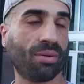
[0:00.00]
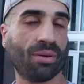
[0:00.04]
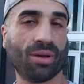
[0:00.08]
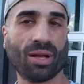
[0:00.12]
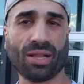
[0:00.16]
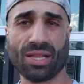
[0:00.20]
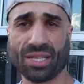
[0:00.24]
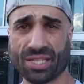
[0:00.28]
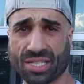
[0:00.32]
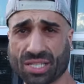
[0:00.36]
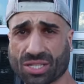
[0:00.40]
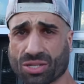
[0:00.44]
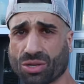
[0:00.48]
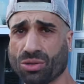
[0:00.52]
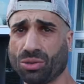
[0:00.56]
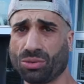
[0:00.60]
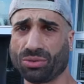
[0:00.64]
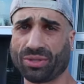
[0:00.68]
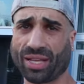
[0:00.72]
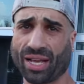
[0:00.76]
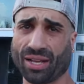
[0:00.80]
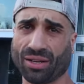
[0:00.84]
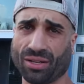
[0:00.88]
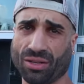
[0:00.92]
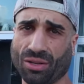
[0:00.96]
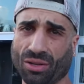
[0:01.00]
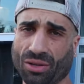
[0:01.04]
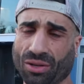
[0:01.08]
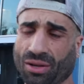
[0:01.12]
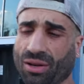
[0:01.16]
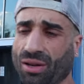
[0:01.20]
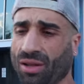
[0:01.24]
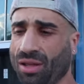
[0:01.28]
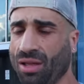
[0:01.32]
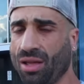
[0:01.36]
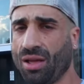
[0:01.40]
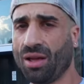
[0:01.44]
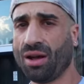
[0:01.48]
At least it's cooled down a lot.
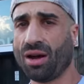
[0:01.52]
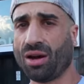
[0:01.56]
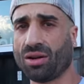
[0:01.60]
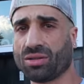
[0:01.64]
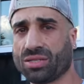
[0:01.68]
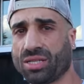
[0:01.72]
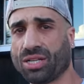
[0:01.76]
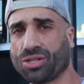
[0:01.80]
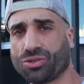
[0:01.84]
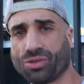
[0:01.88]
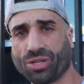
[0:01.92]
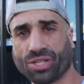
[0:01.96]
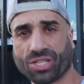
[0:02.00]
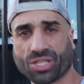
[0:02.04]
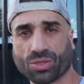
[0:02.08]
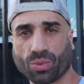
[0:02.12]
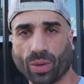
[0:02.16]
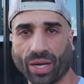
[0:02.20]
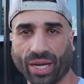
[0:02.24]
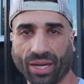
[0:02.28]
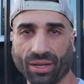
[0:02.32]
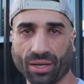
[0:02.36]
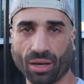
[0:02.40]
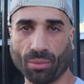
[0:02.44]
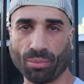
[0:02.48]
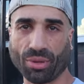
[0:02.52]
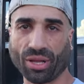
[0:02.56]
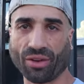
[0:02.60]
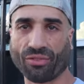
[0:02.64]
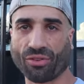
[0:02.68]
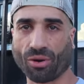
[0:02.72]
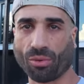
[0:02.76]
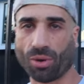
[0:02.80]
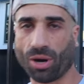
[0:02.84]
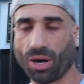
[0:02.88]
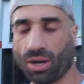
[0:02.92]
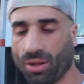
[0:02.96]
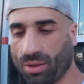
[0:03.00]
I was literally sweating dumpling
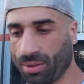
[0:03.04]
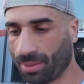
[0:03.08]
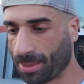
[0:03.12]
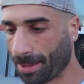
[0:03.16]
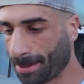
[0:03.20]
for a while.